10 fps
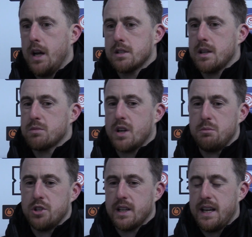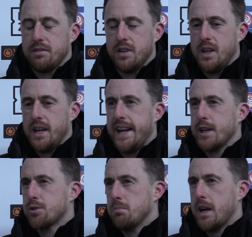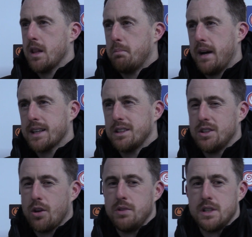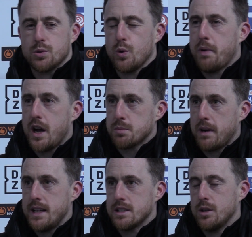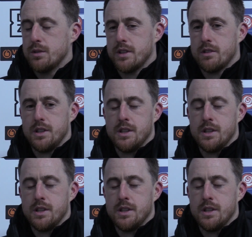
Sometimes you can have an extra man at the back and you don't need to sort of pass players over,